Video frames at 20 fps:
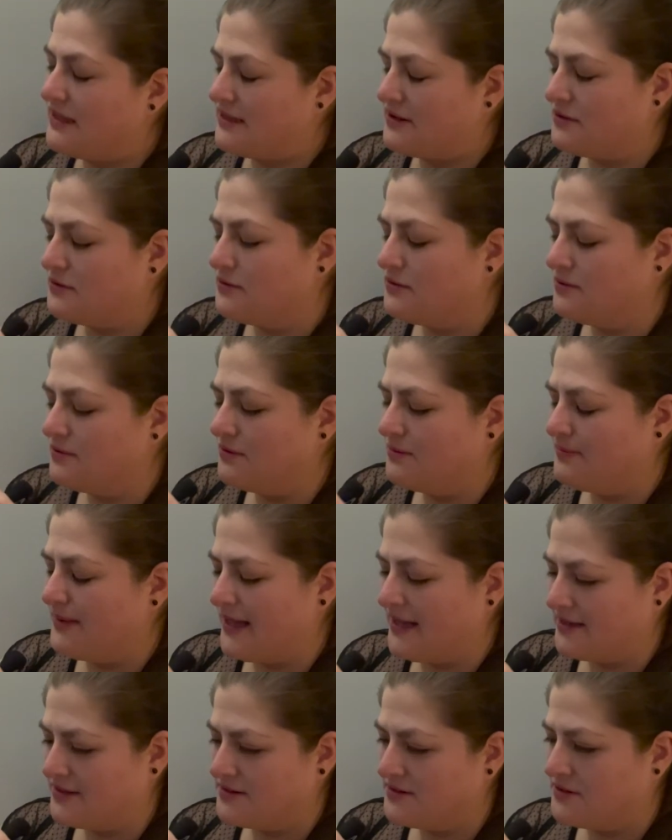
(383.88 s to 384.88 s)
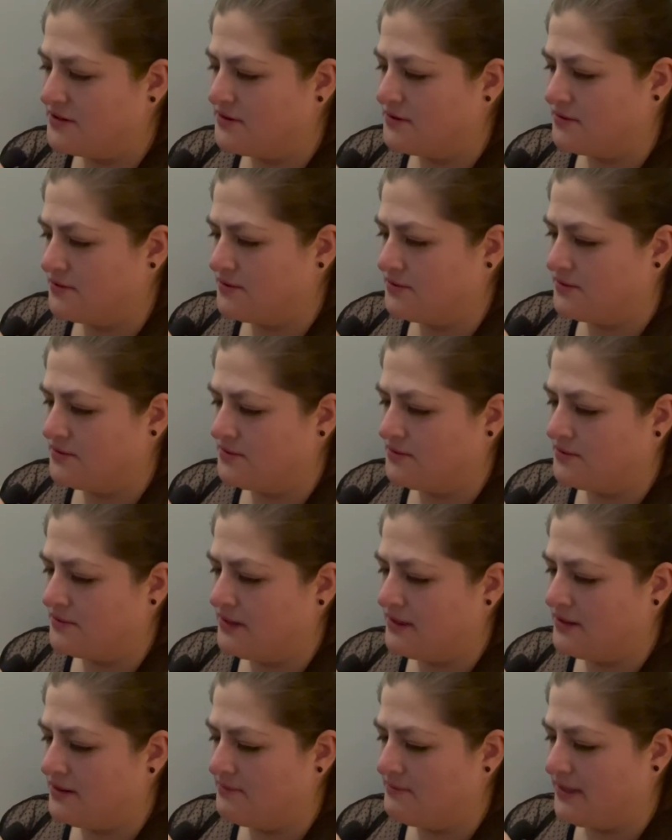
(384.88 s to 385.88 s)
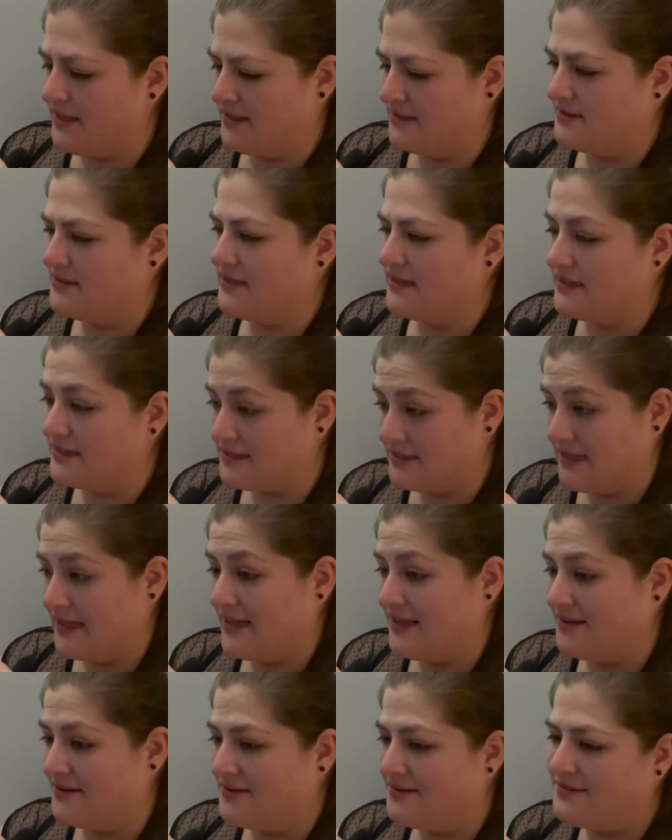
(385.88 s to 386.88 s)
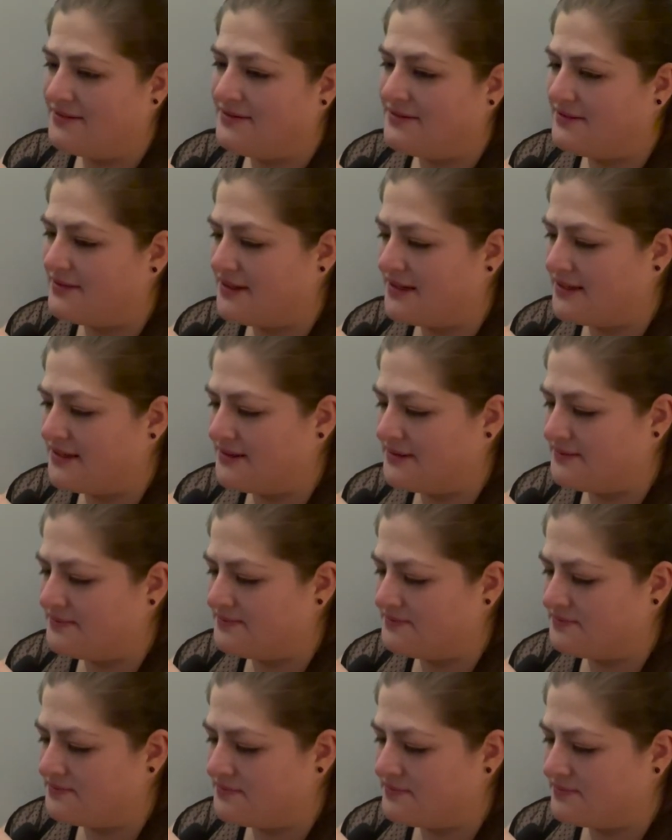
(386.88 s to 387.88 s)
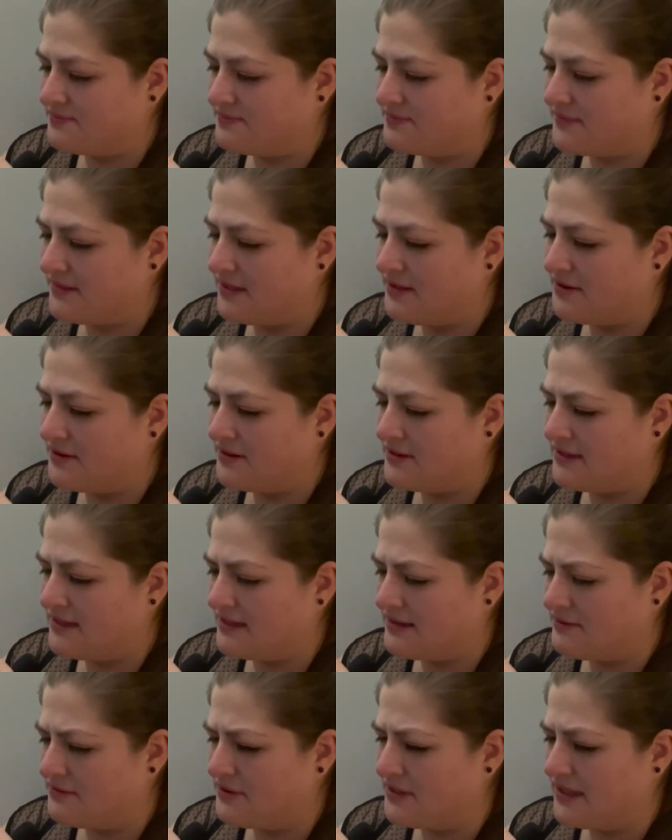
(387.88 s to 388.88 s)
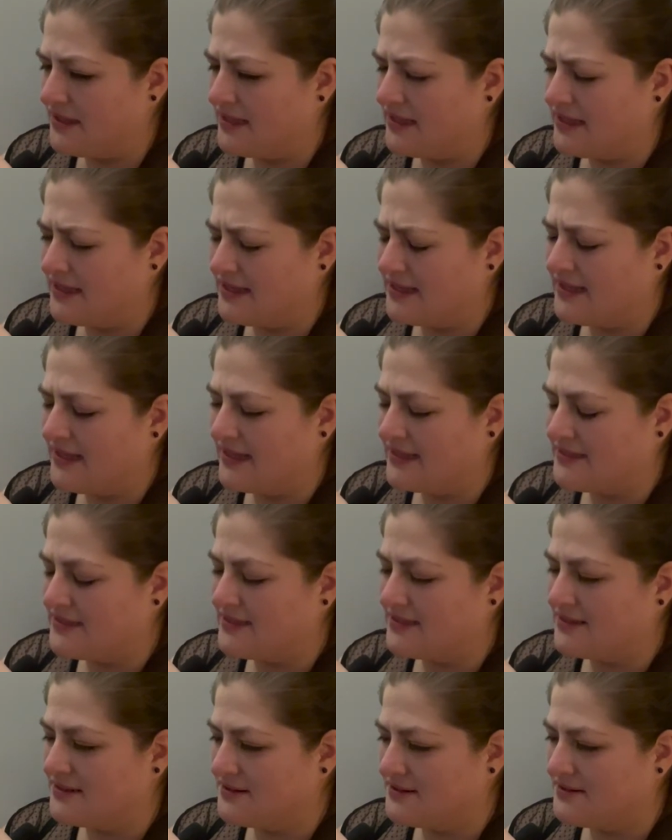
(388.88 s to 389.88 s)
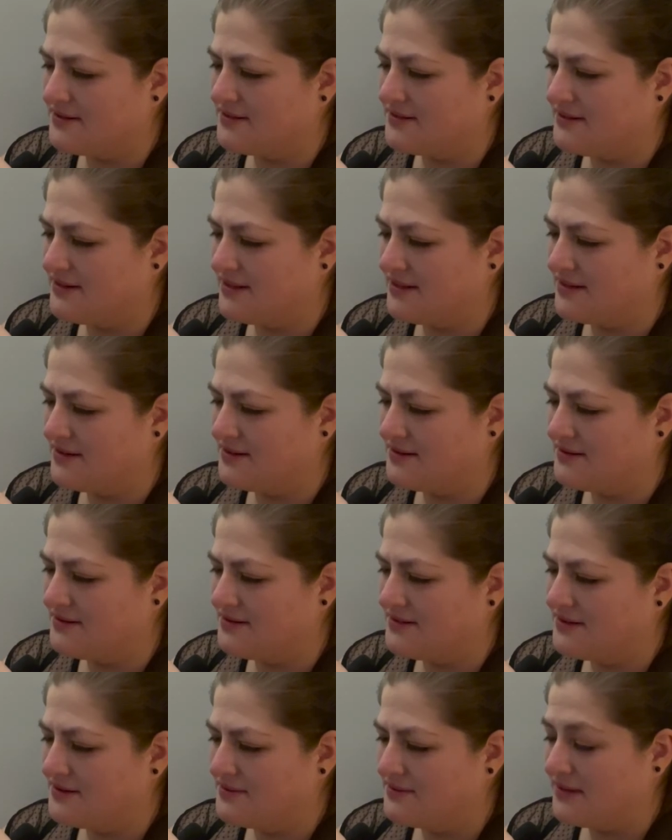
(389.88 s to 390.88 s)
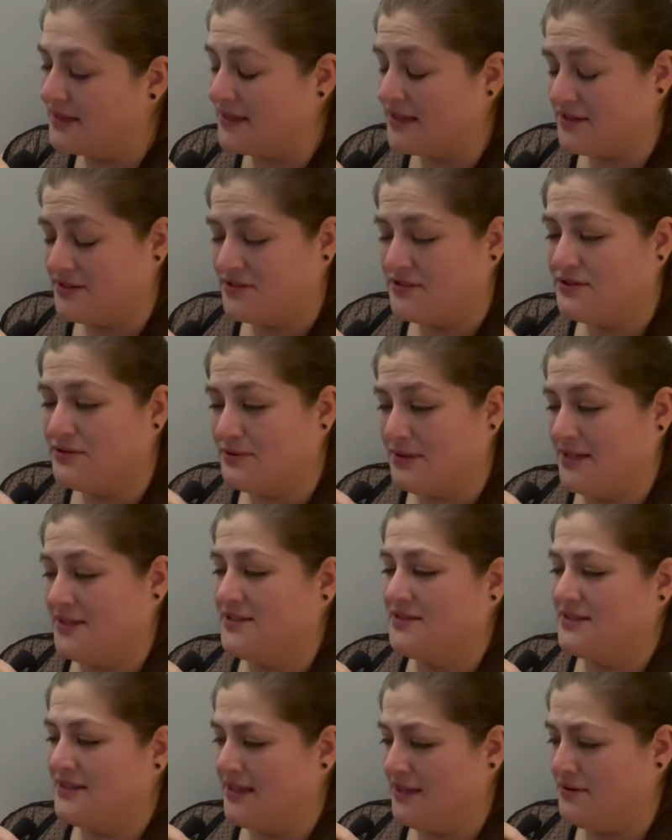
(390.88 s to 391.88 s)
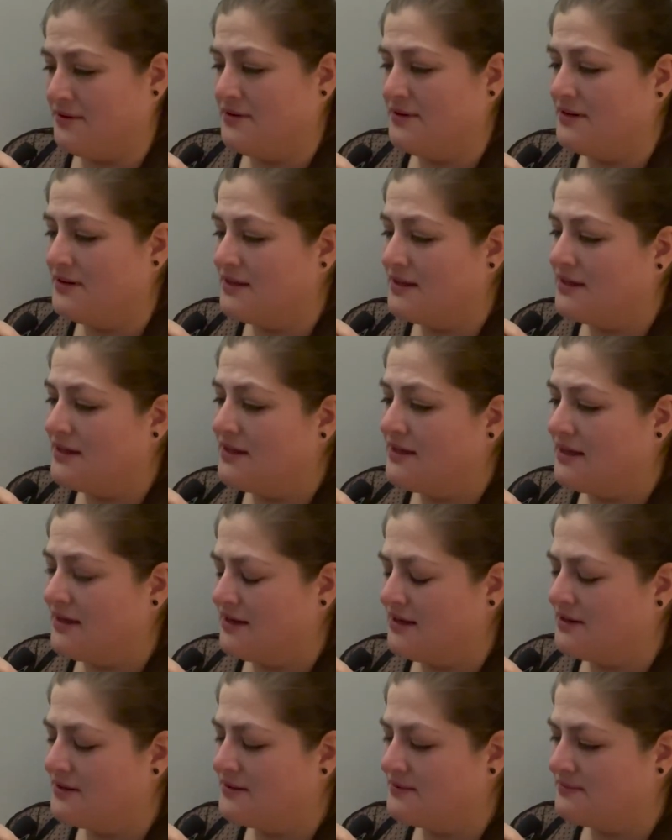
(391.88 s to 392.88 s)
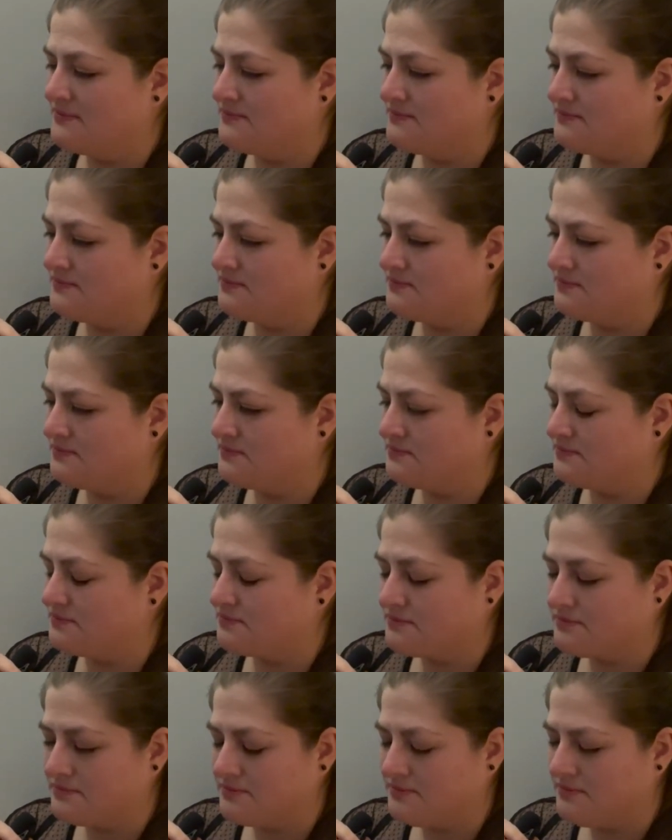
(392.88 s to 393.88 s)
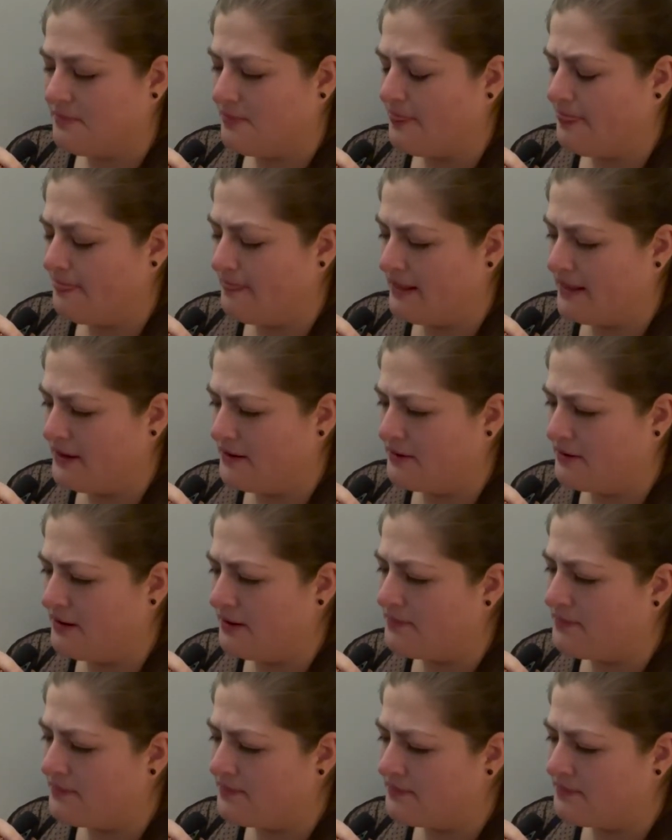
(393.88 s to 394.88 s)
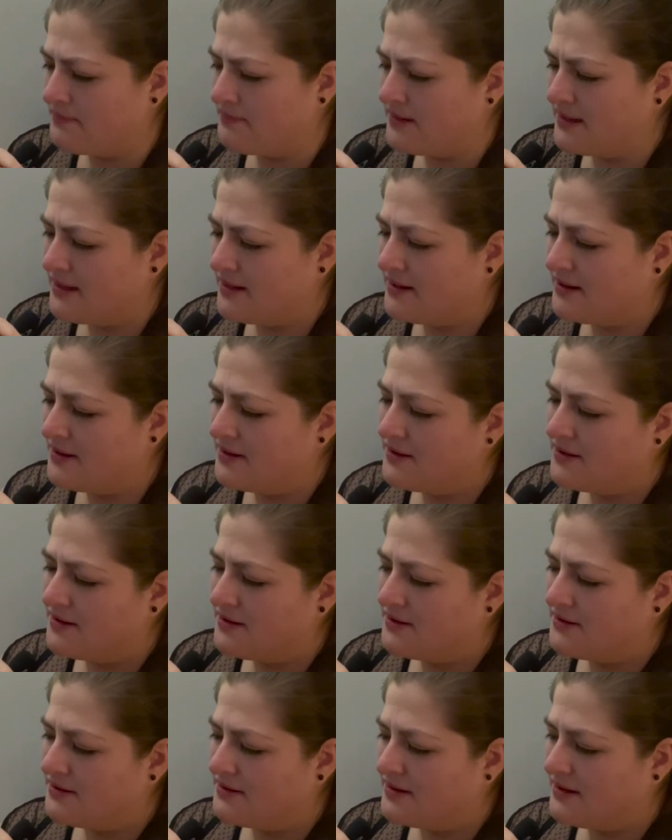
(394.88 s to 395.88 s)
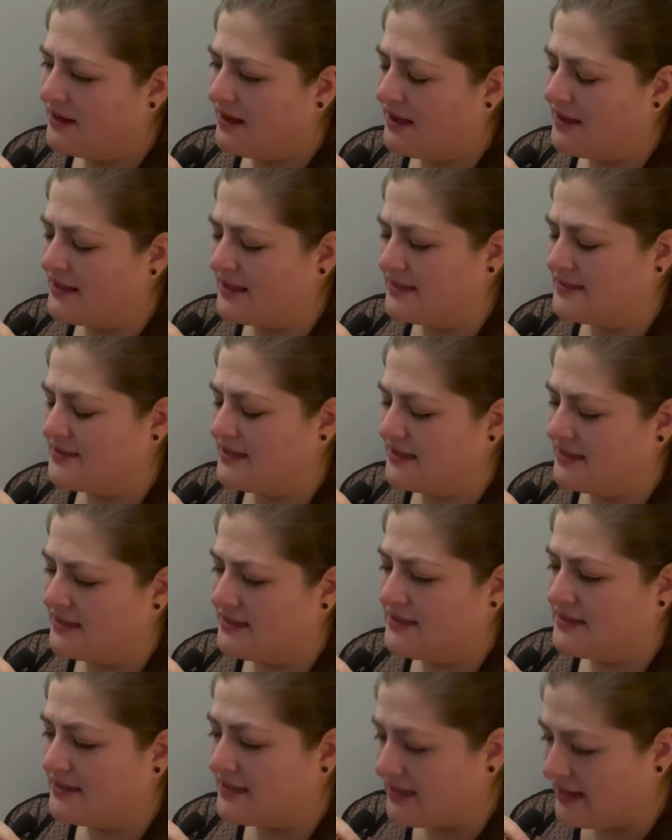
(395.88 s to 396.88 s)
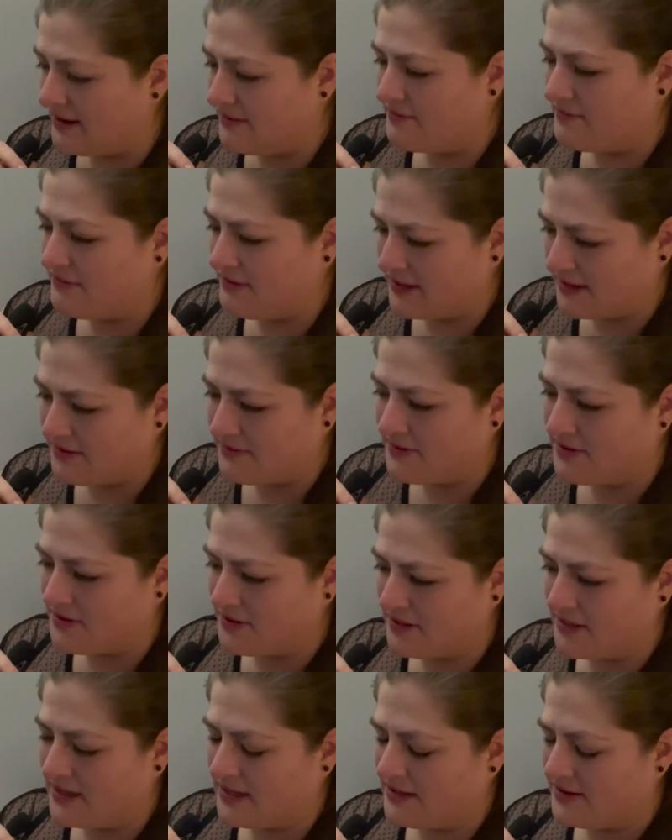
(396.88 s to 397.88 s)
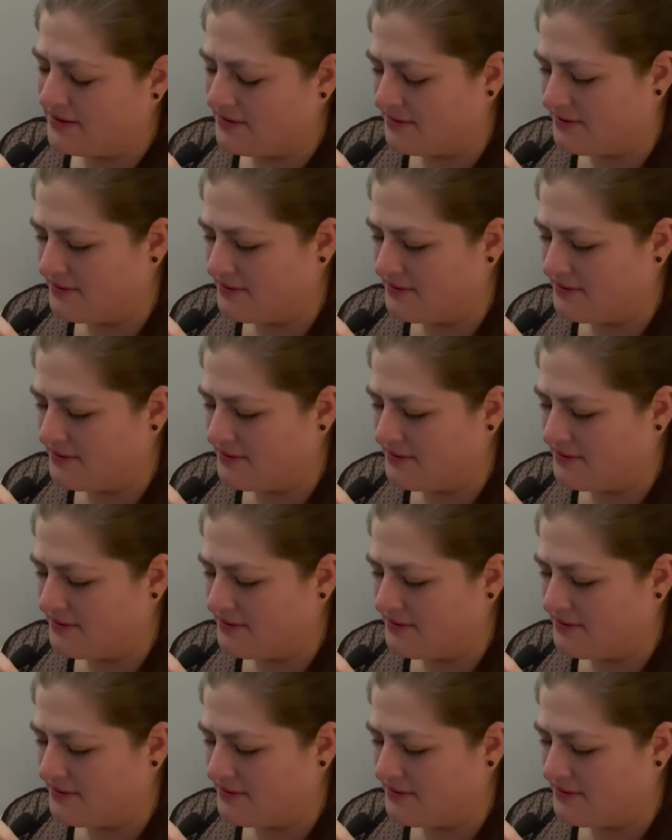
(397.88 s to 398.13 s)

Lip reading: callbacks to, bands like Slayer, you know, the really, like, classic, I guess, thrash sound. You know, I guess, like, did have, like, very,